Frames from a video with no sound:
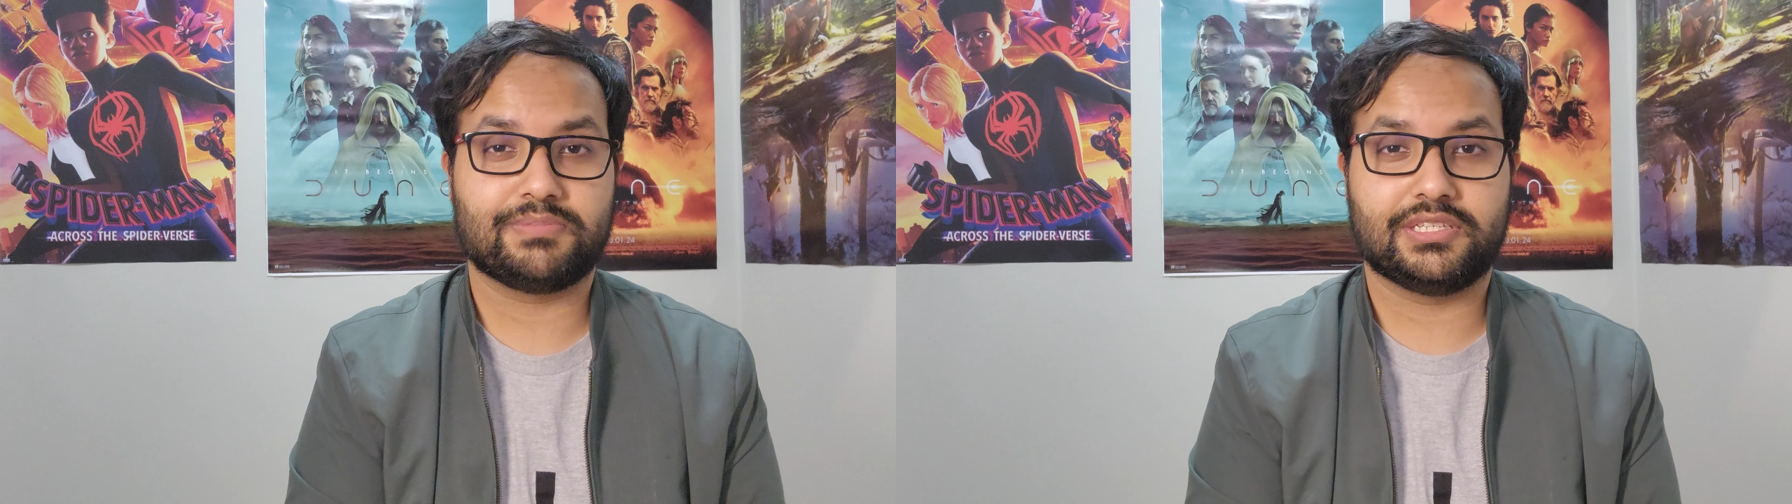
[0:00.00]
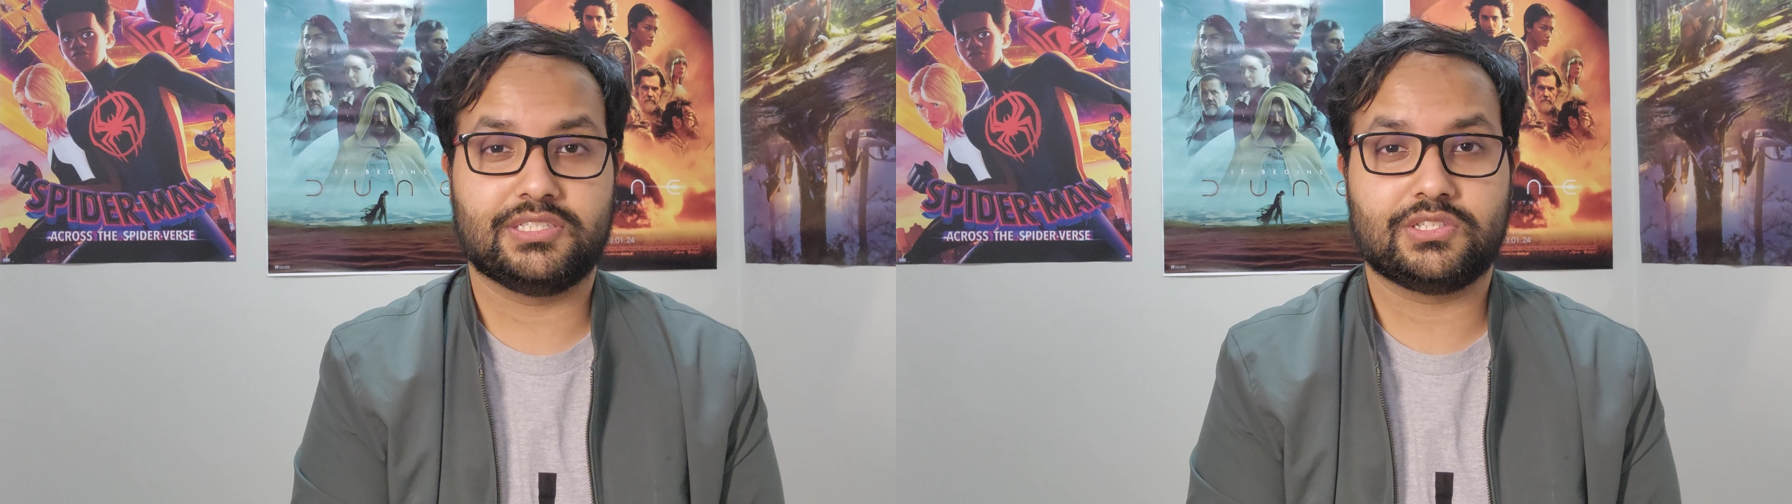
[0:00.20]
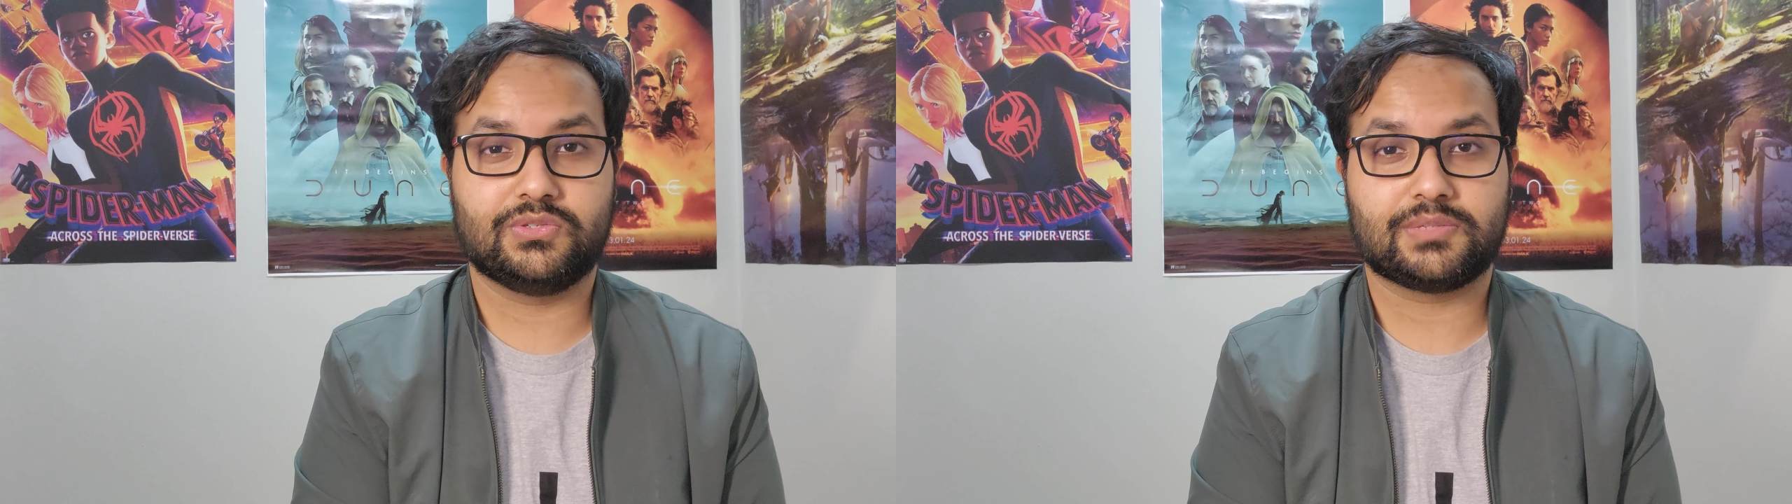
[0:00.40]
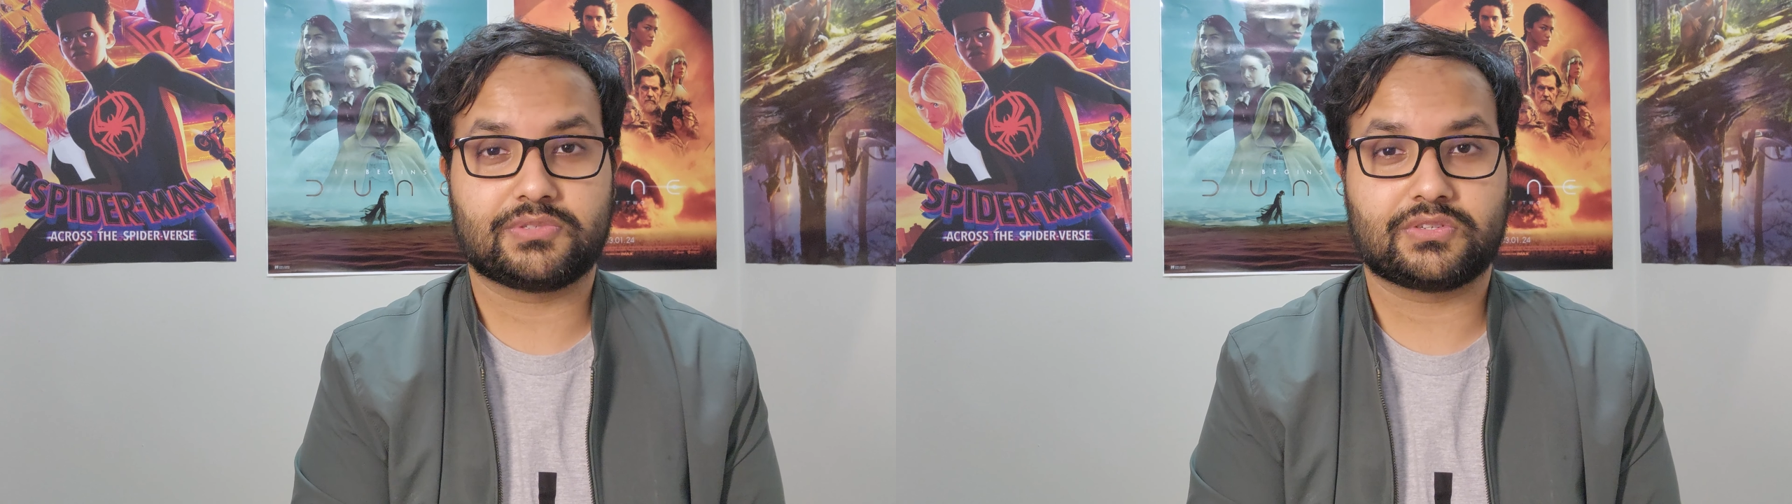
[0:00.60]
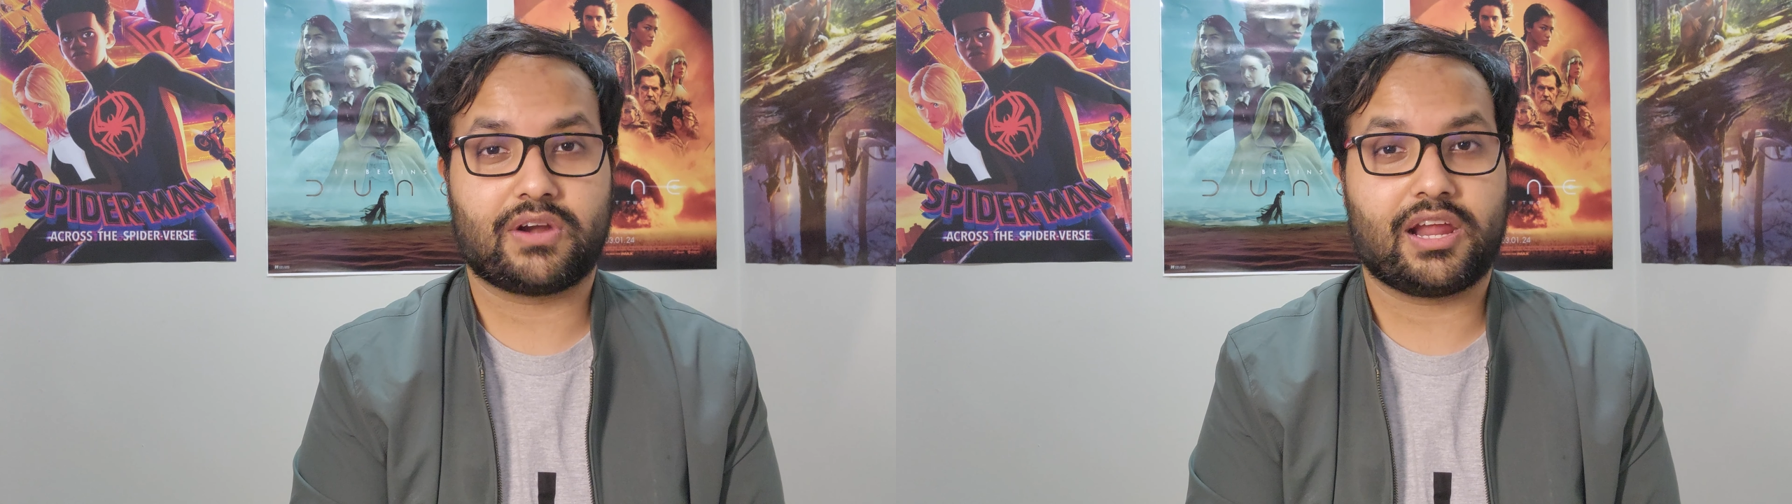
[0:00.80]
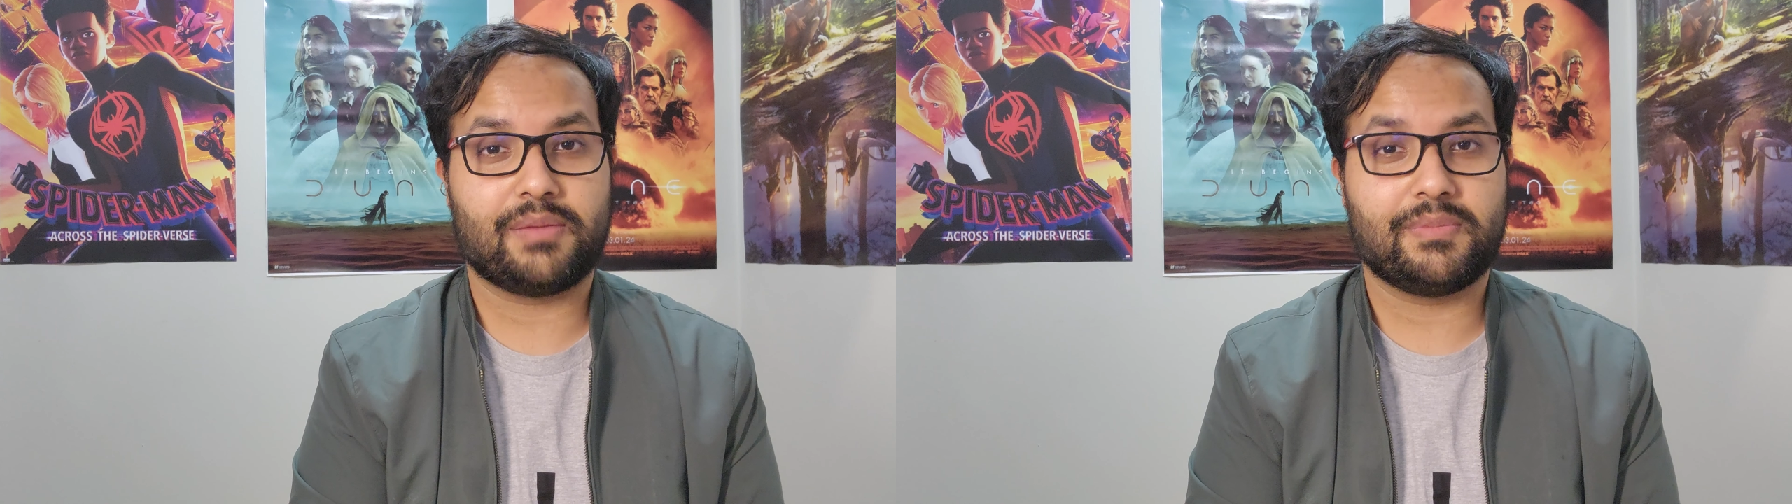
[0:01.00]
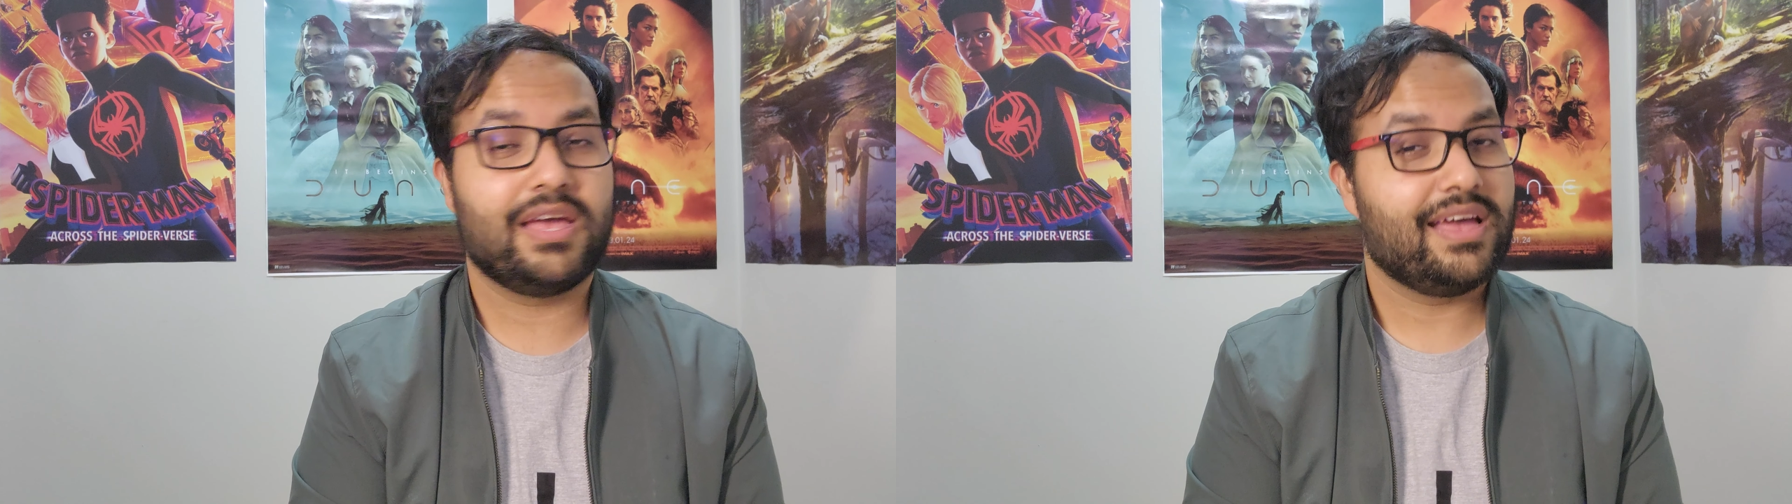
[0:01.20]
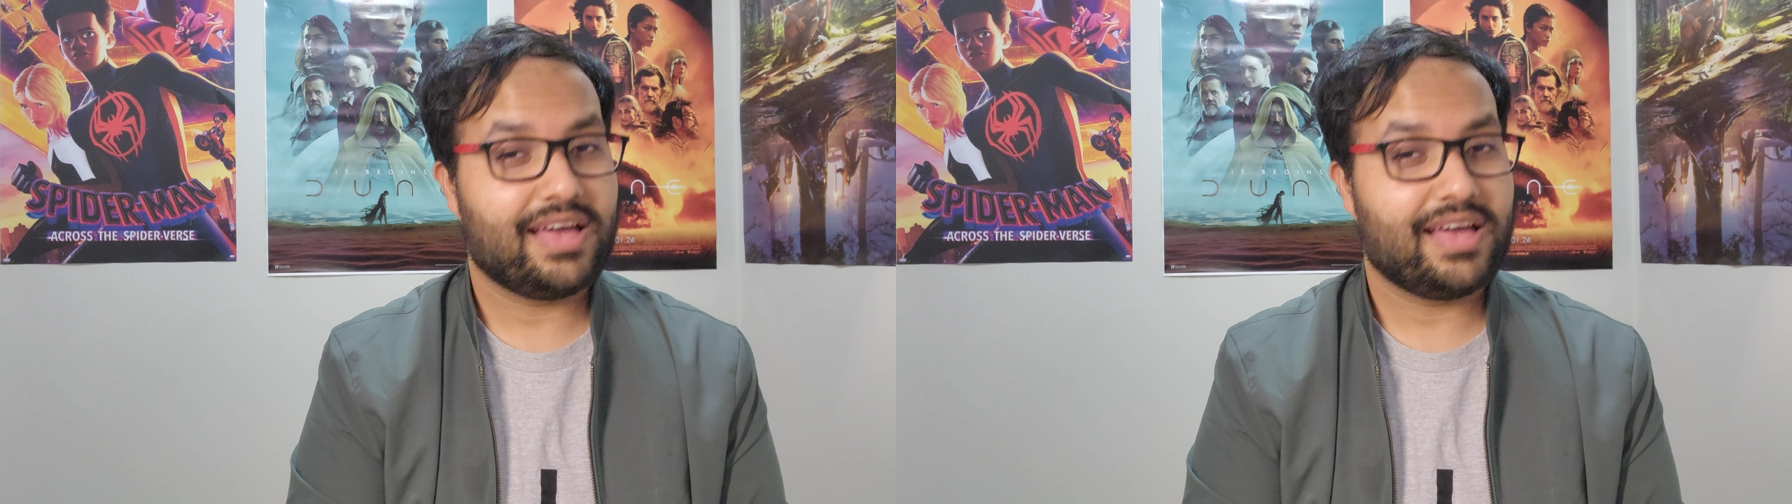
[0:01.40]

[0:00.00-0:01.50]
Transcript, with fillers: please do subscribe.